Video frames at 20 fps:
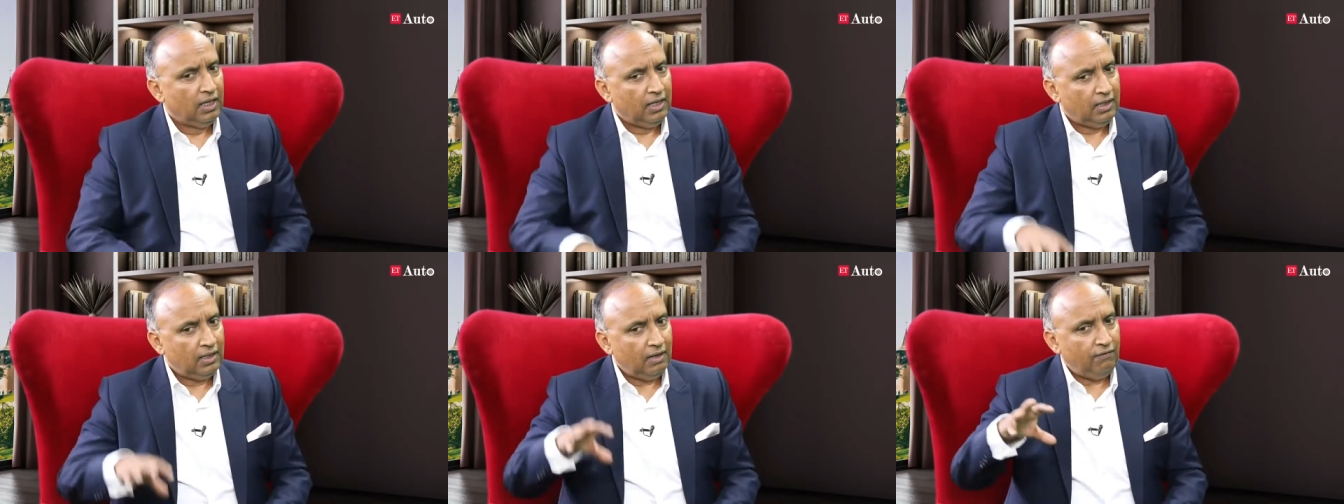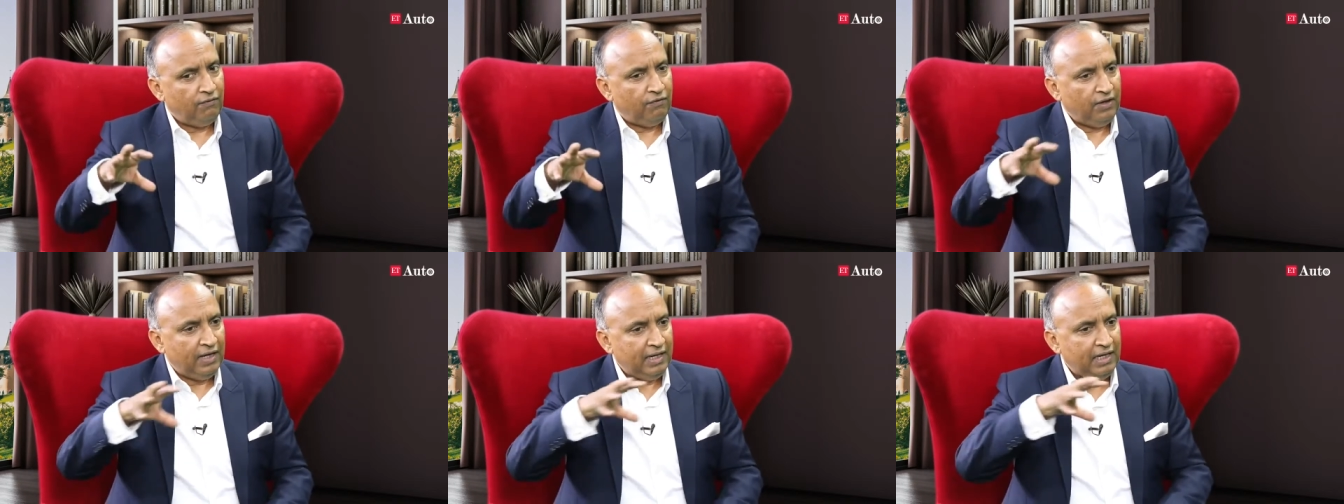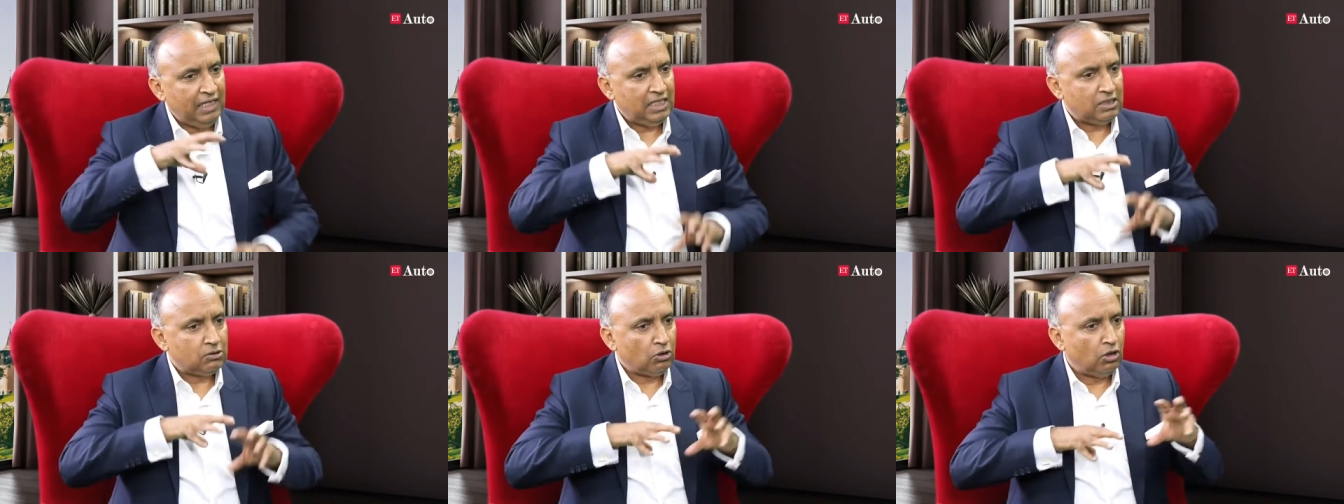That
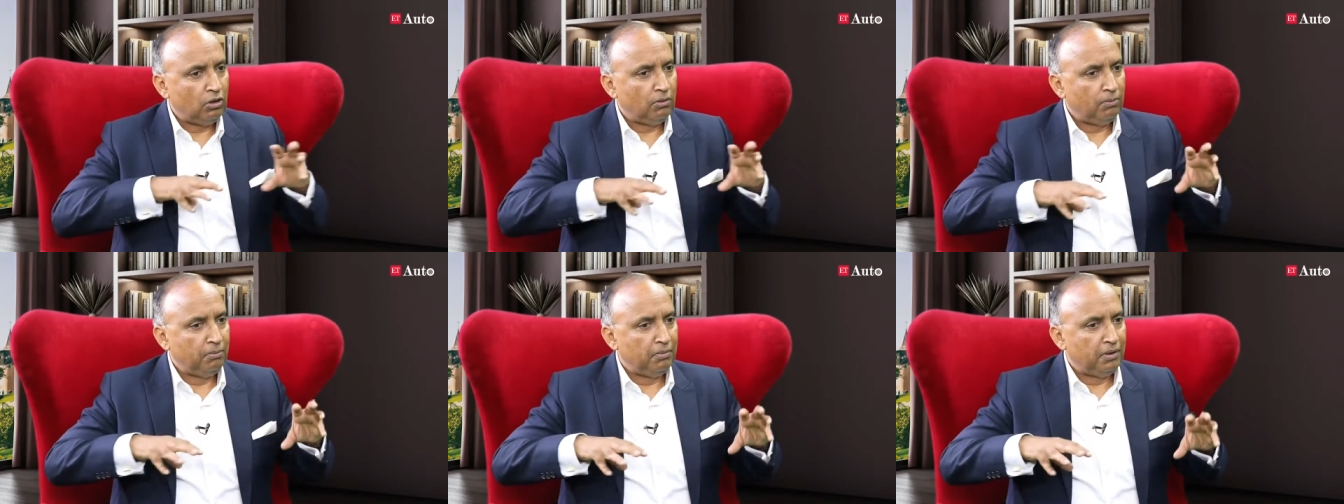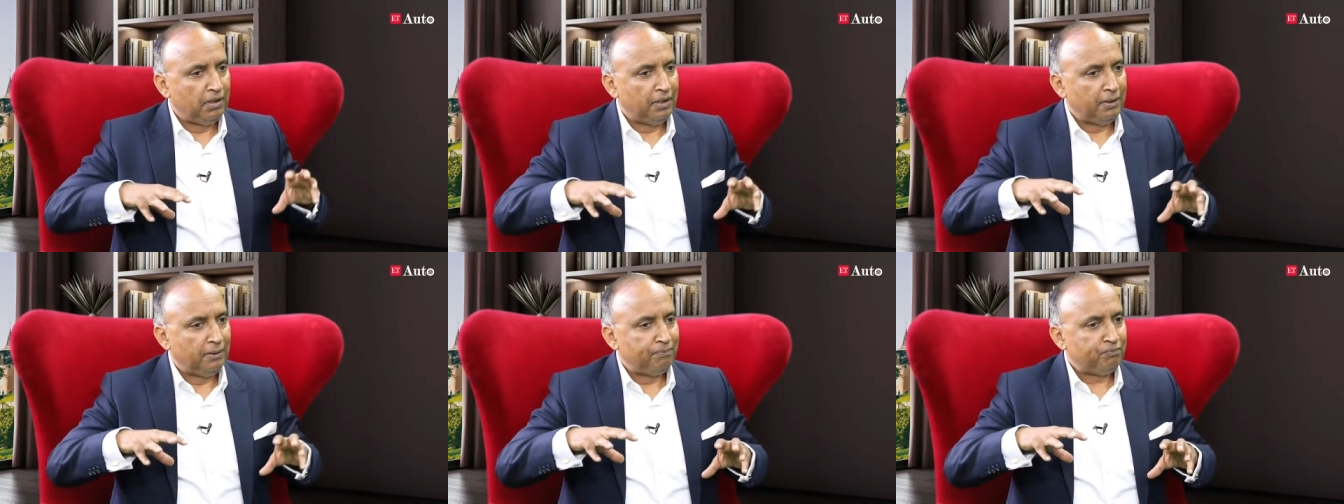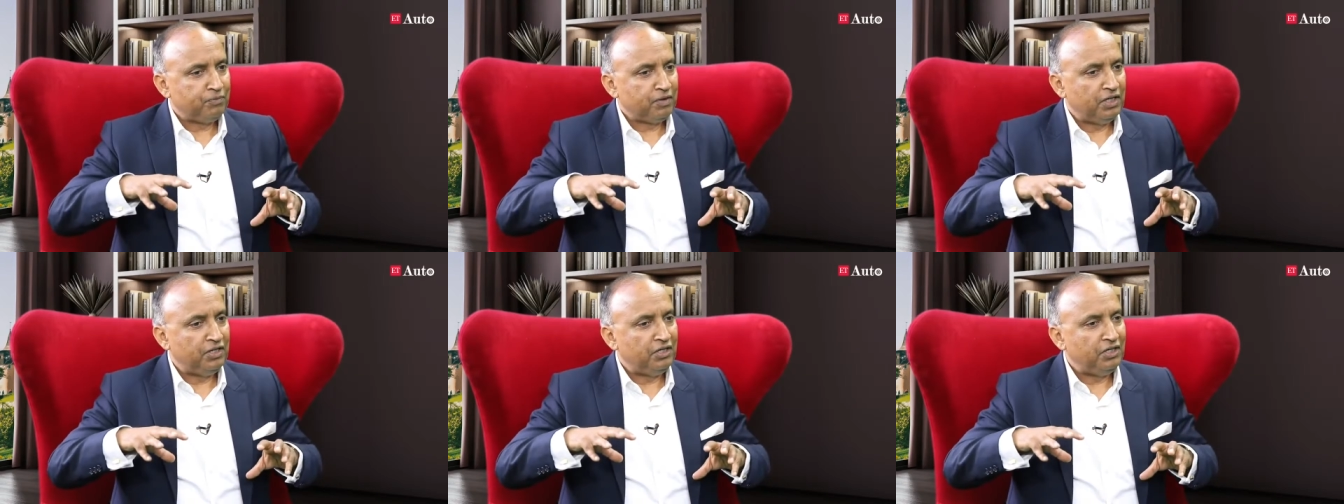varies from
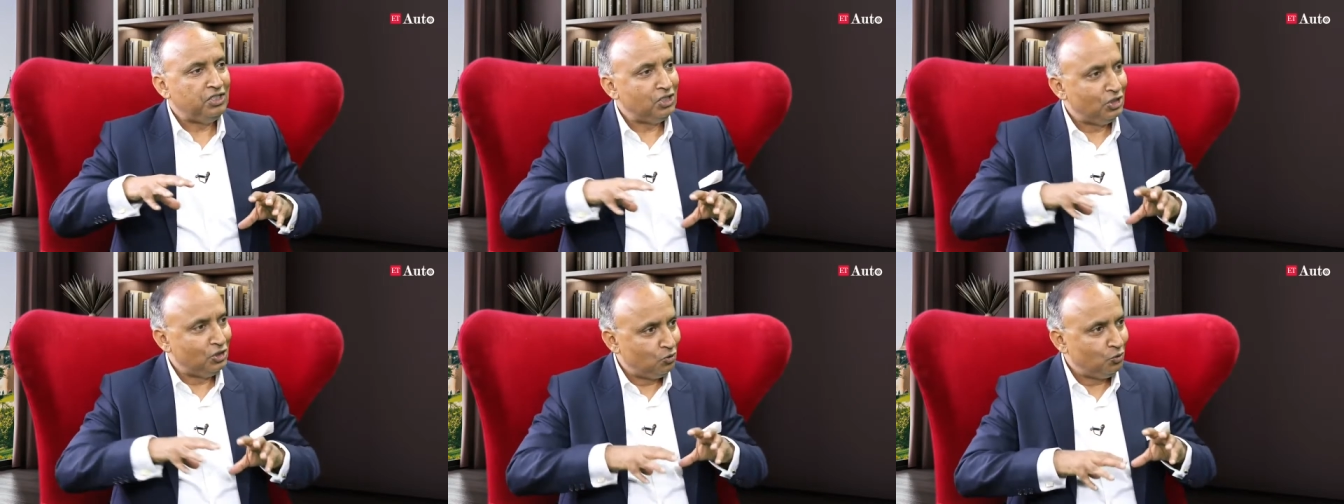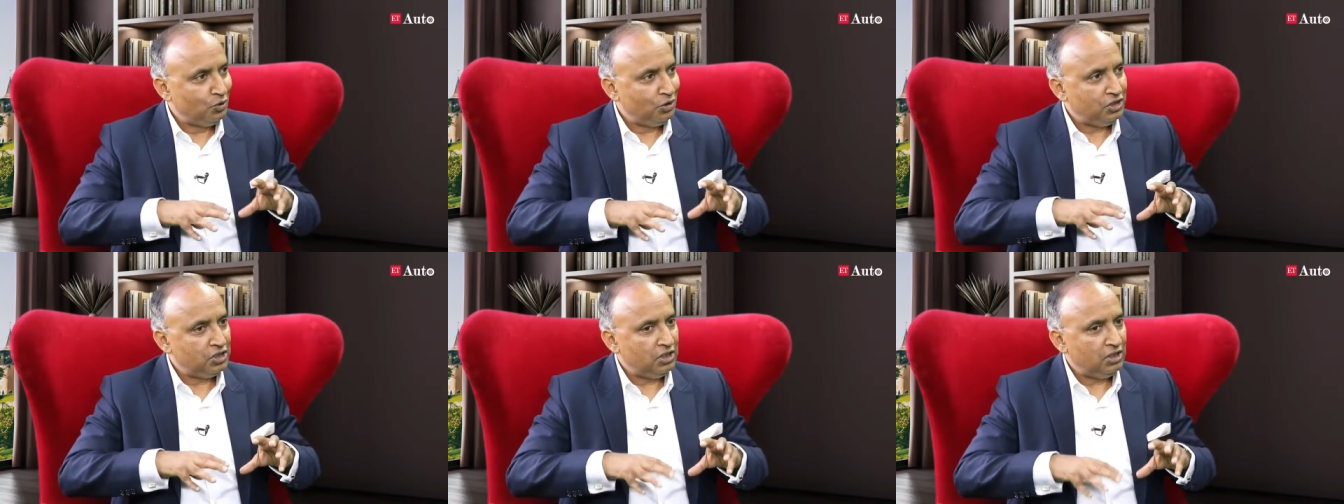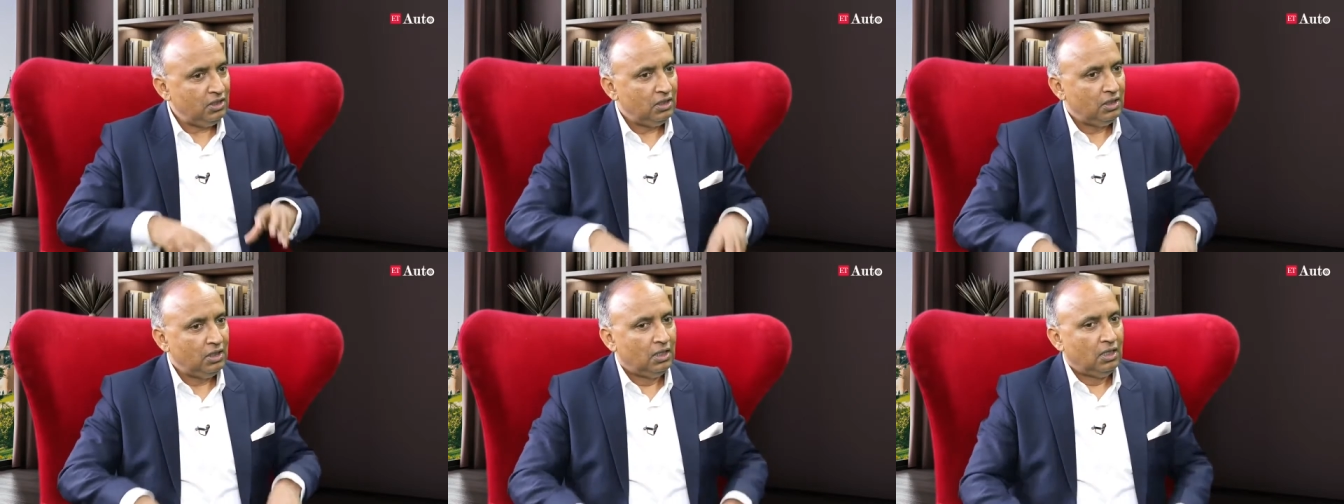region to
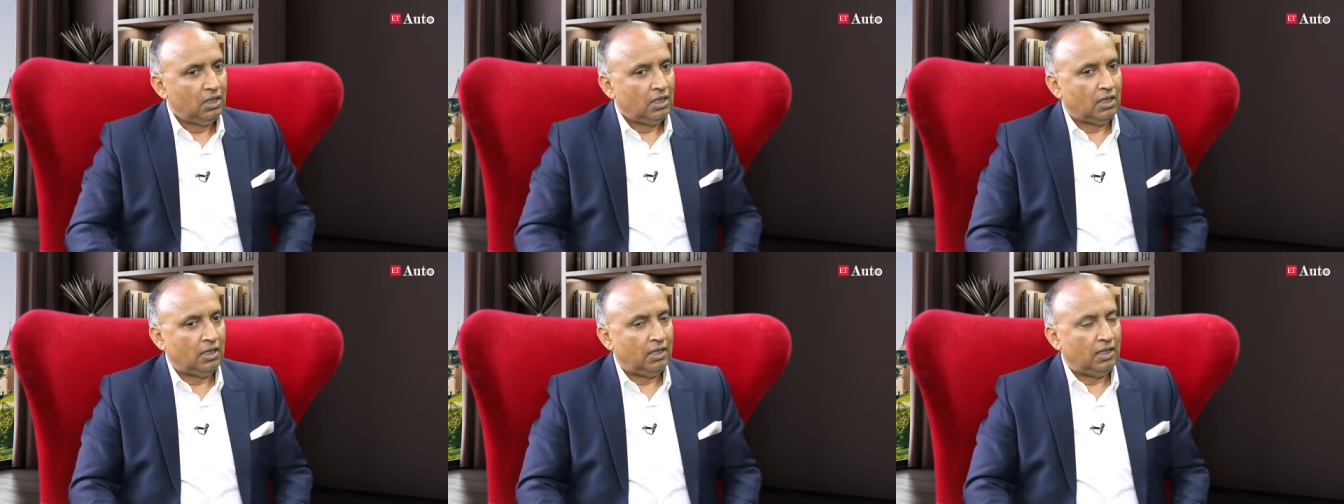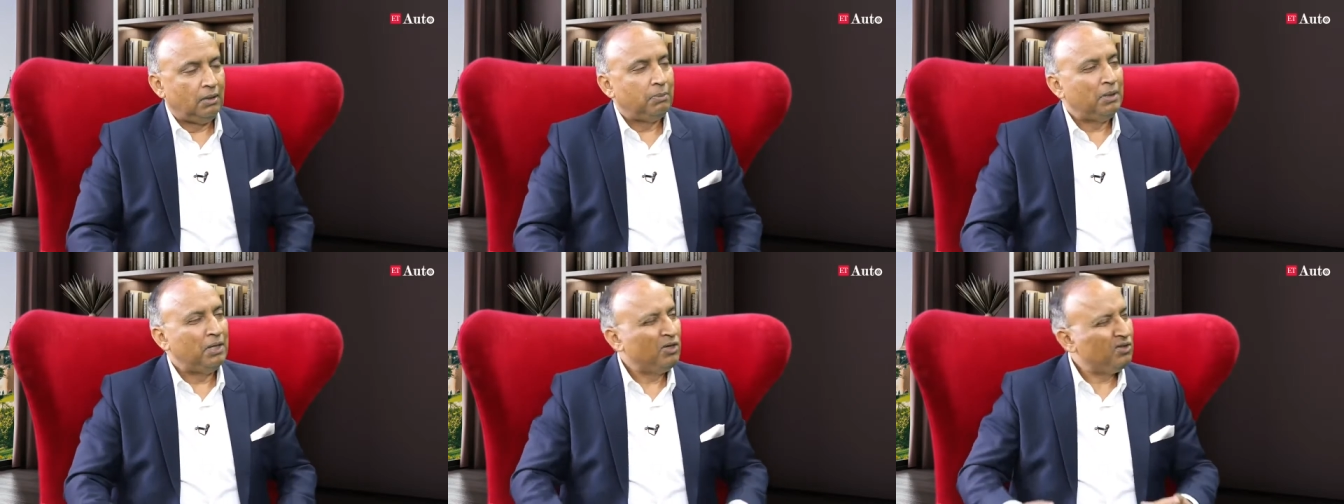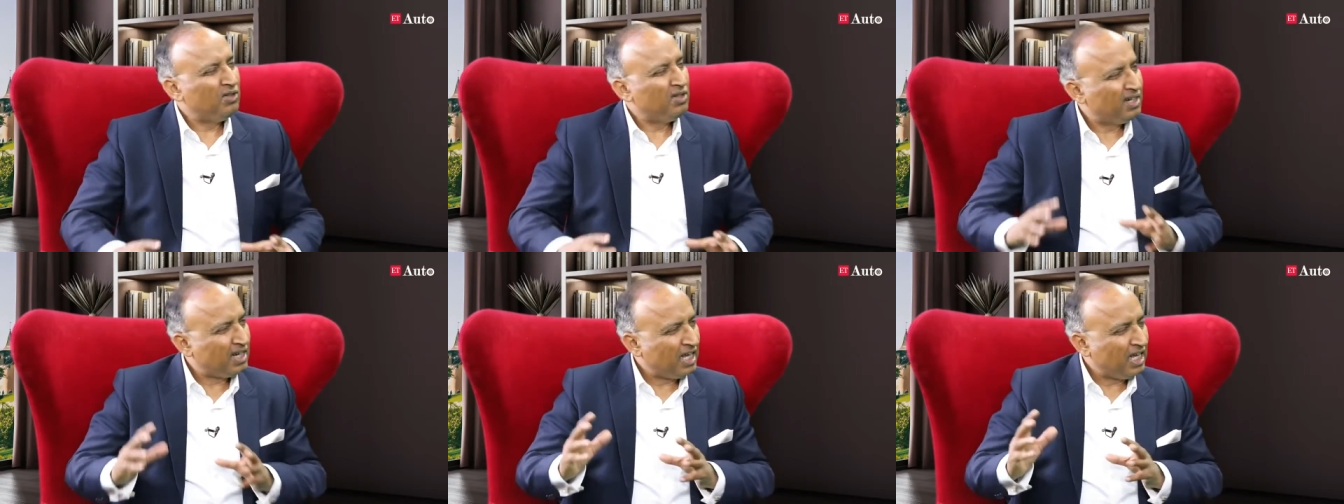region. Depending
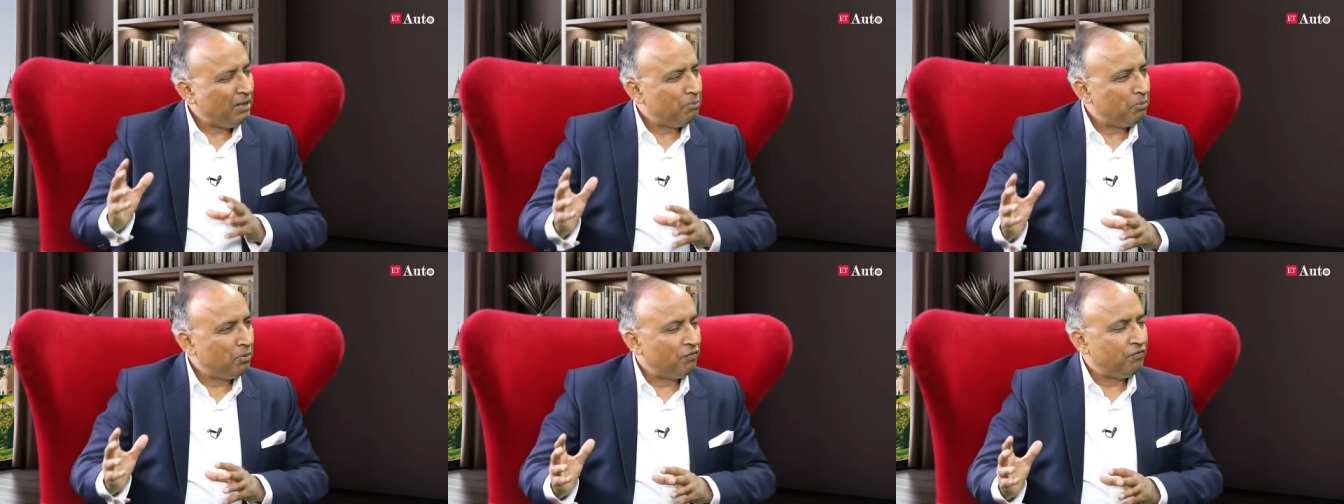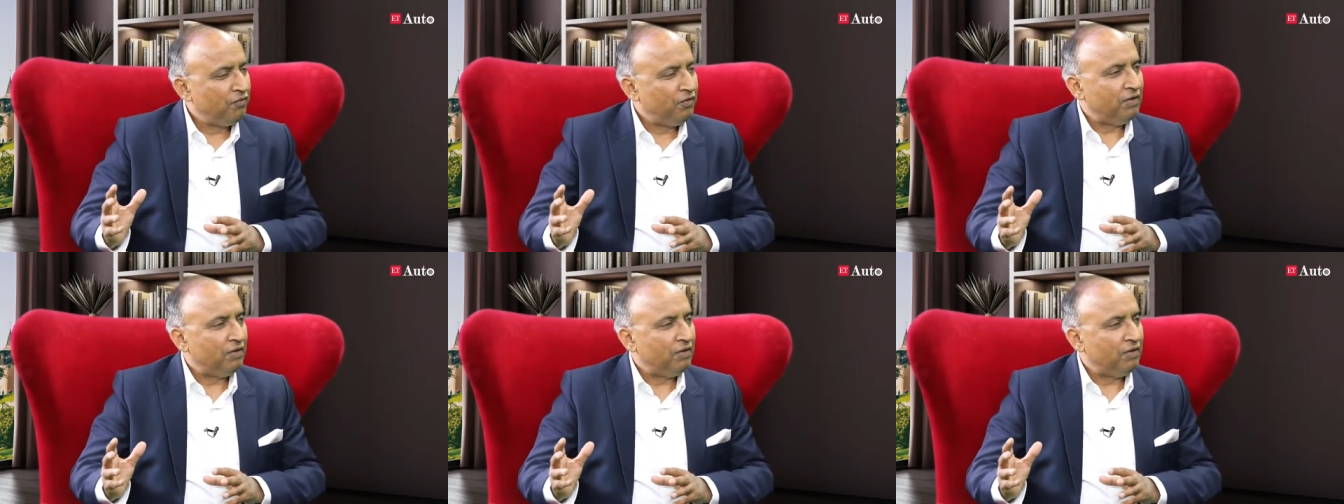on the type of